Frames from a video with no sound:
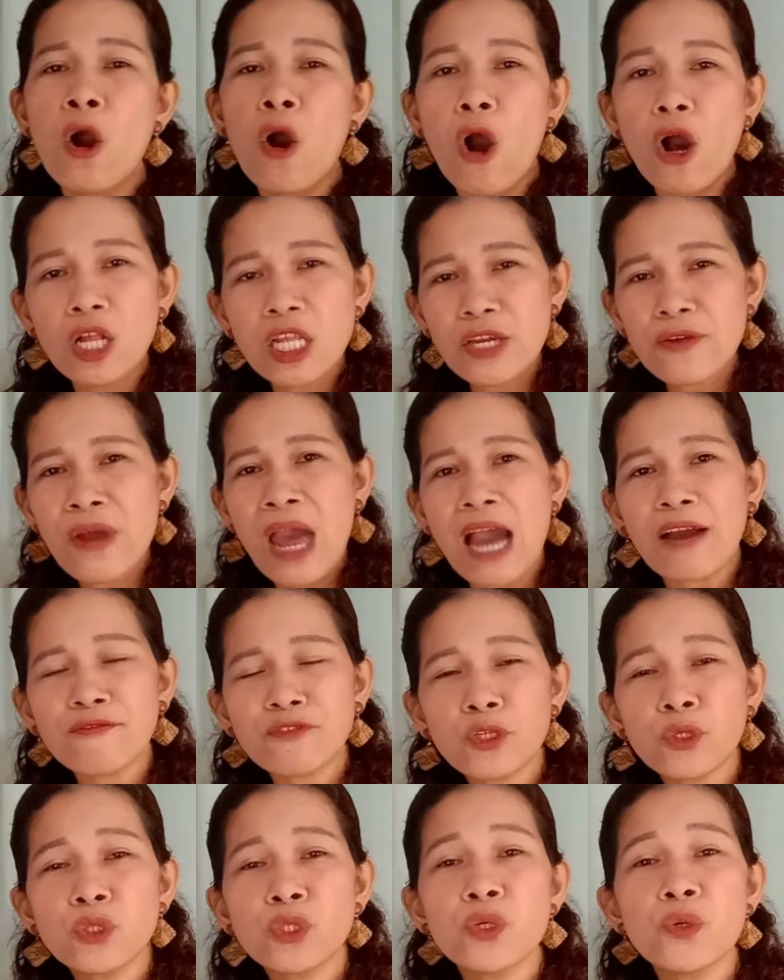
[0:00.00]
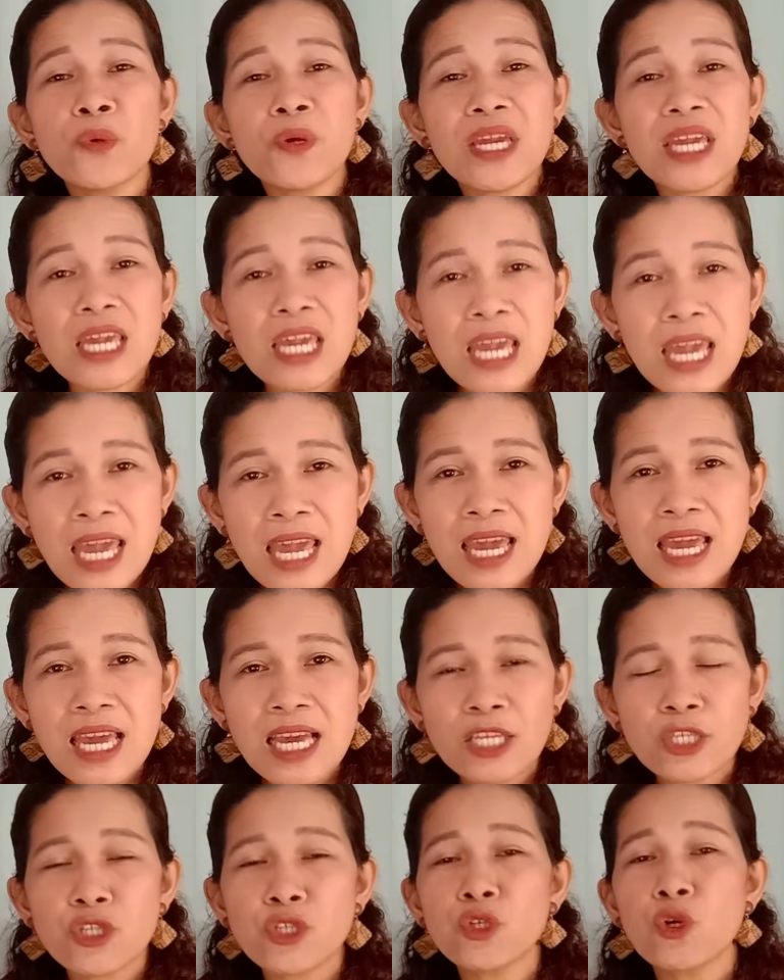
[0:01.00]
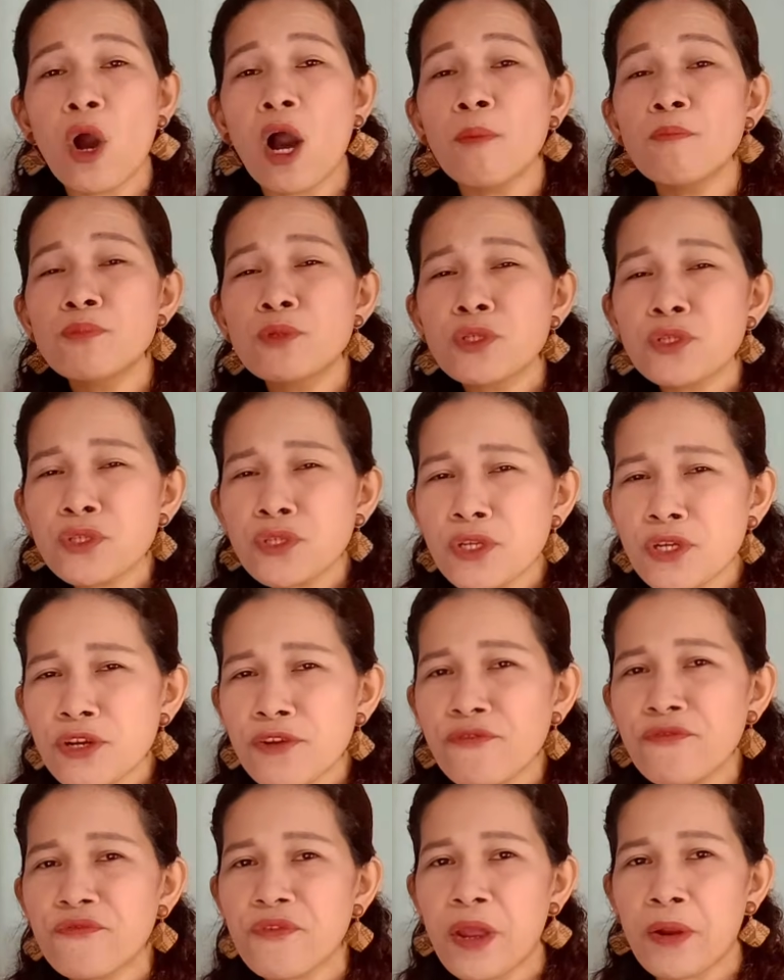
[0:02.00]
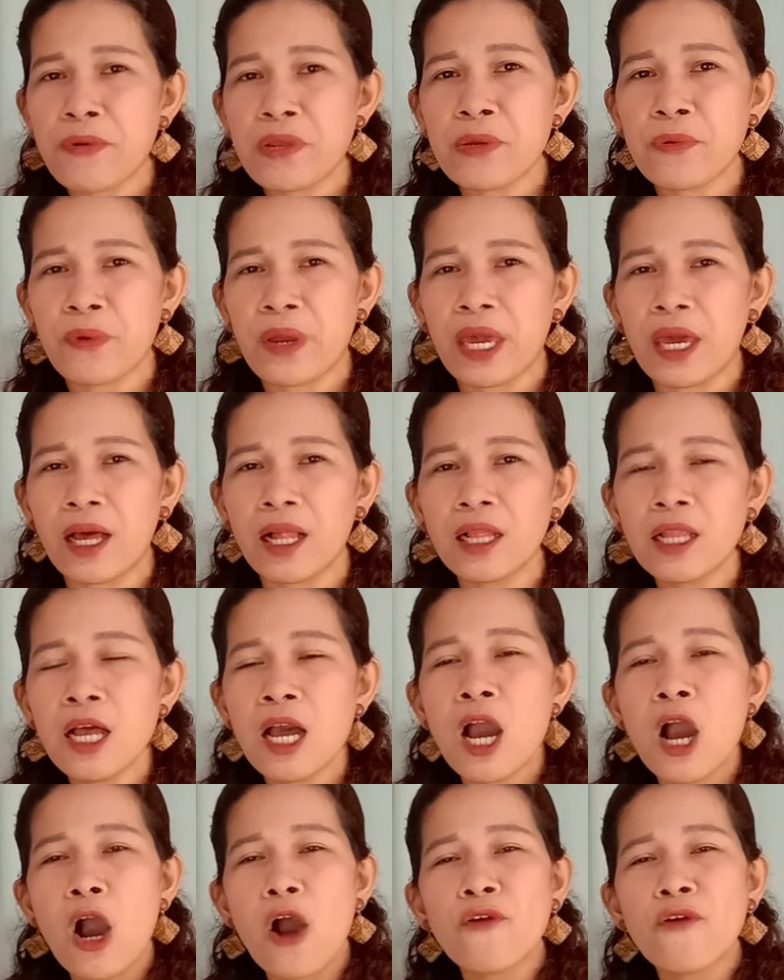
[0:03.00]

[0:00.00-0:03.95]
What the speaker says: All you have to do is to observe very well